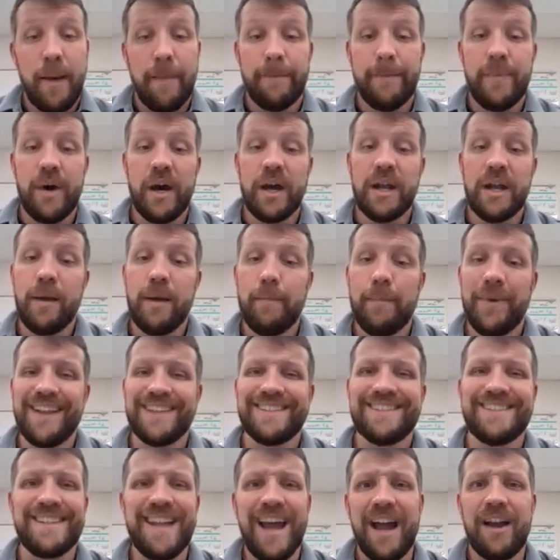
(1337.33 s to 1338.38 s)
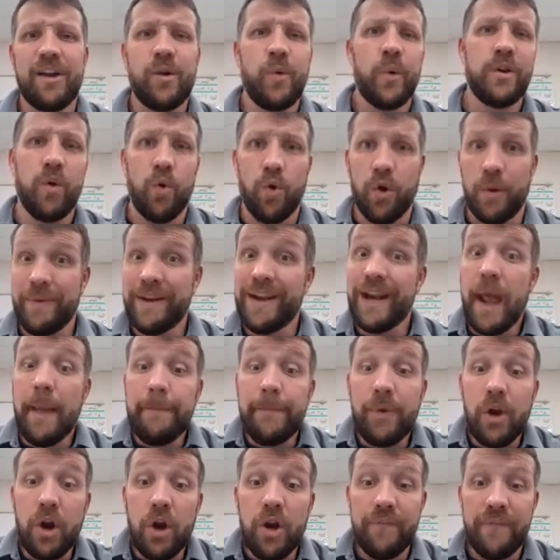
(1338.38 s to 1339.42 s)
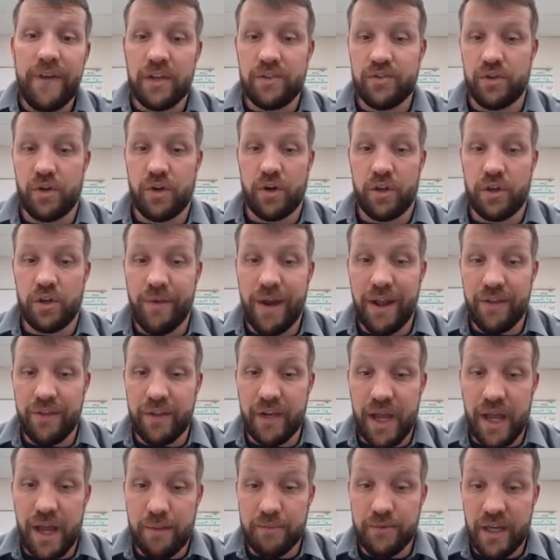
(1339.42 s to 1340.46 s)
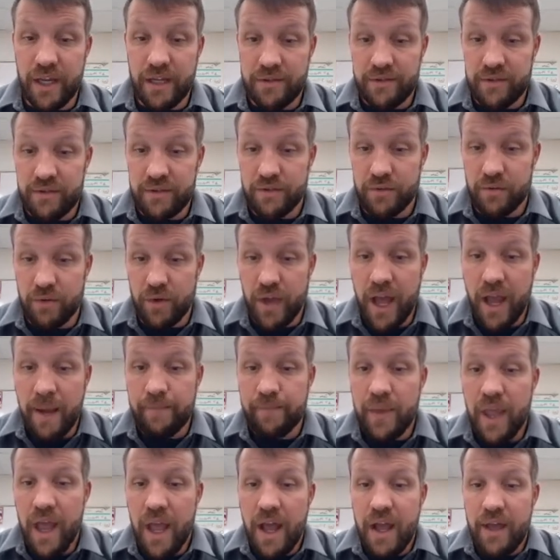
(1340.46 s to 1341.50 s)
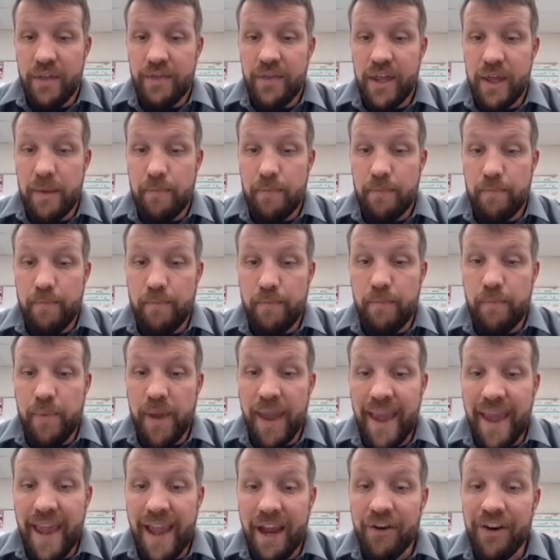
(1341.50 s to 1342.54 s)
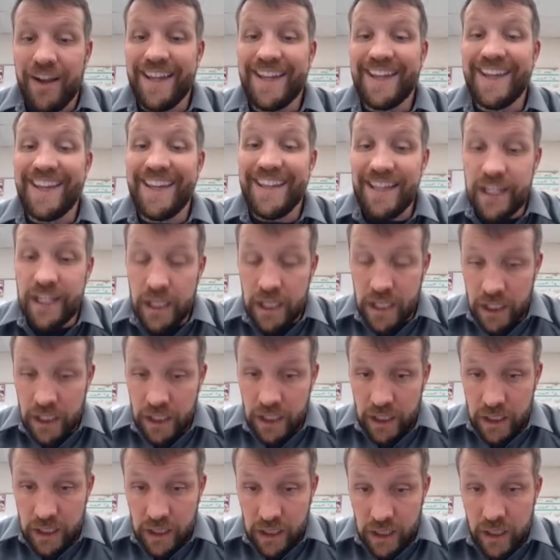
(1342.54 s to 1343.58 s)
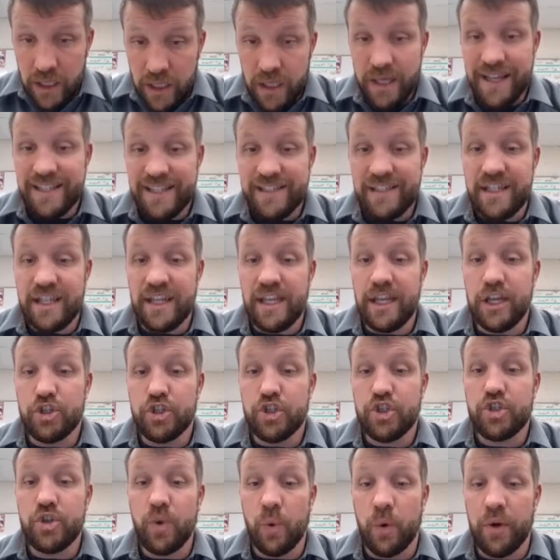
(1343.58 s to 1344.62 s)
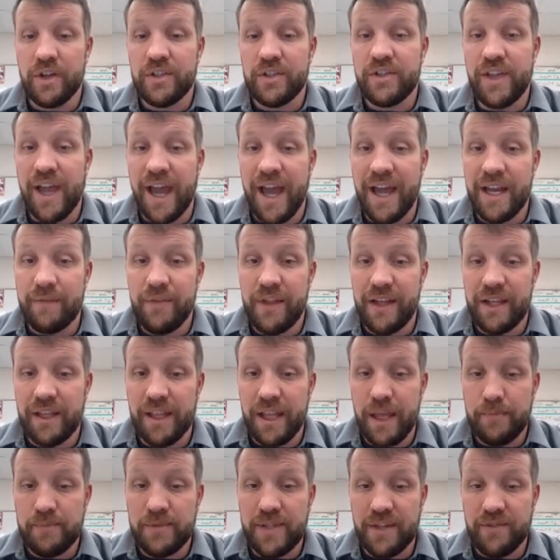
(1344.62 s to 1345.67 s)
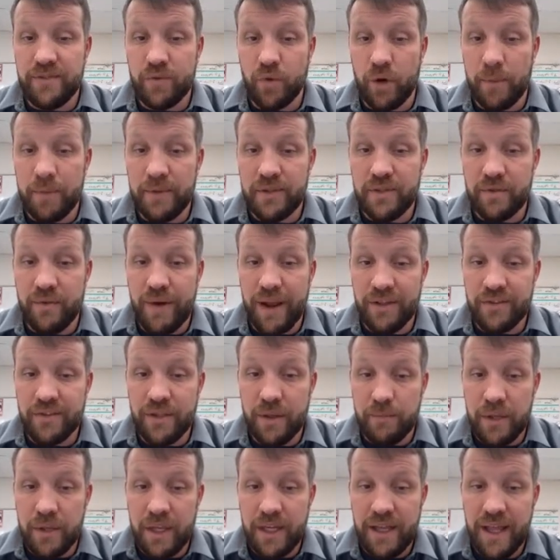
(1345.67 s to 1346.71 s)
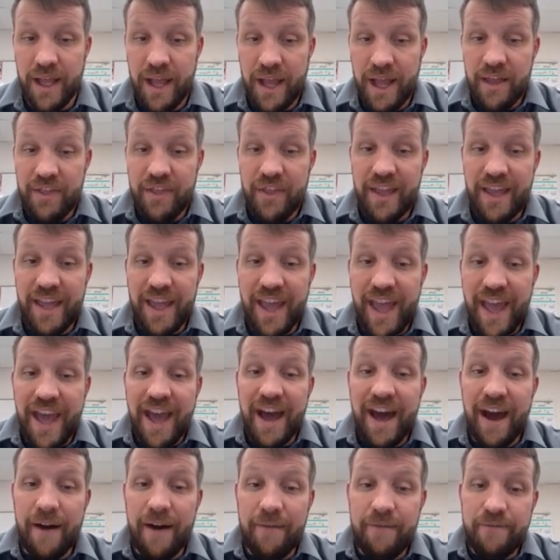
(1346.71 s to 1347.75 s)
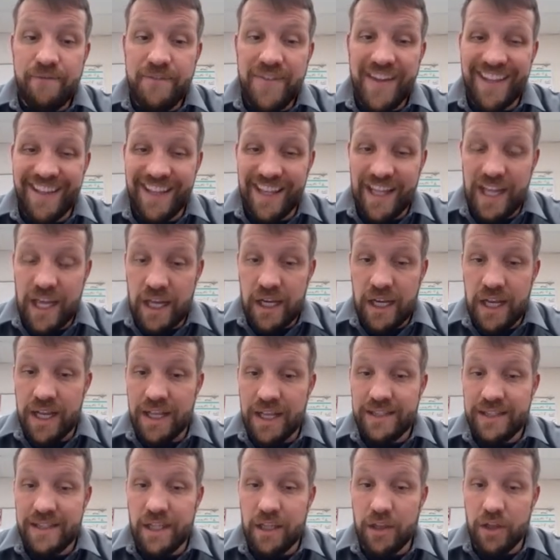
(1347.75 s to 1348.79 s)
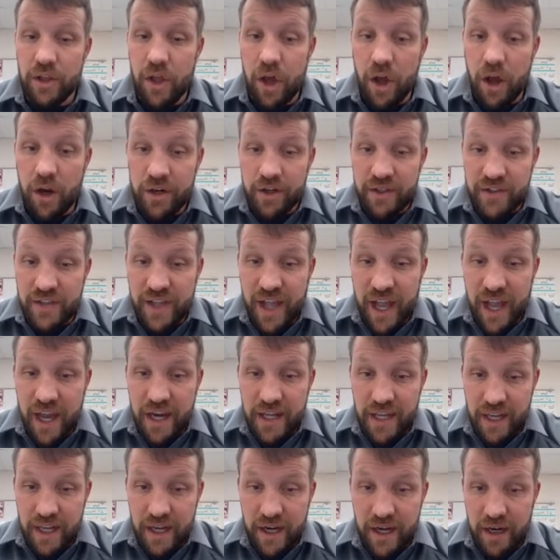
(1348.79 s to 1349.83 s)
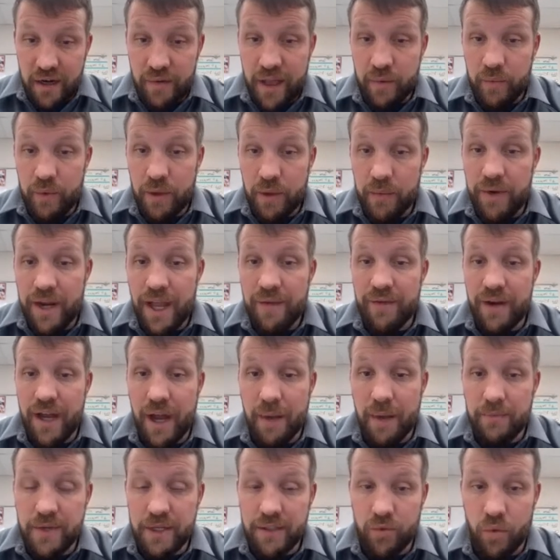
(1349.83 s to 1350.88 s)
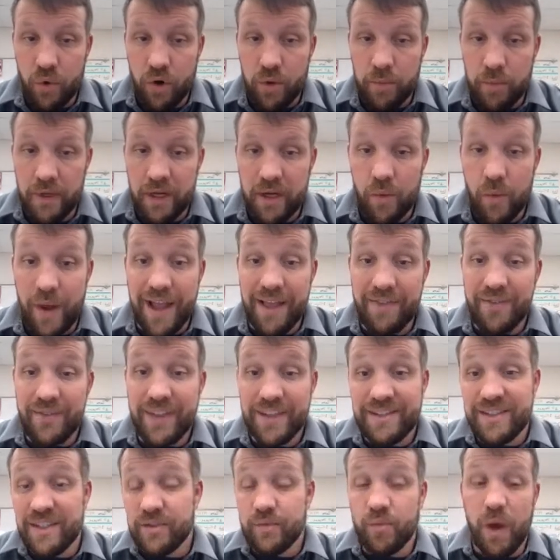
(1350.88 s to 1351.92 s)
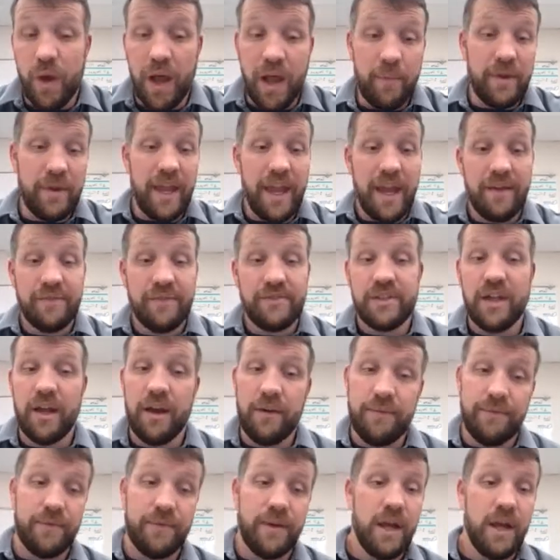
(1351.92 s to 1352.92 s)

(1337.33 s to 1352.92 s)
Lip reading: but it's not going to orbit in a perfect circle around an object, okay? The perihelion is the shorter side of the ellipse as it orbits around something. The aphelion is the longer side here, and we would have an object orbiting away. This is why we have stuff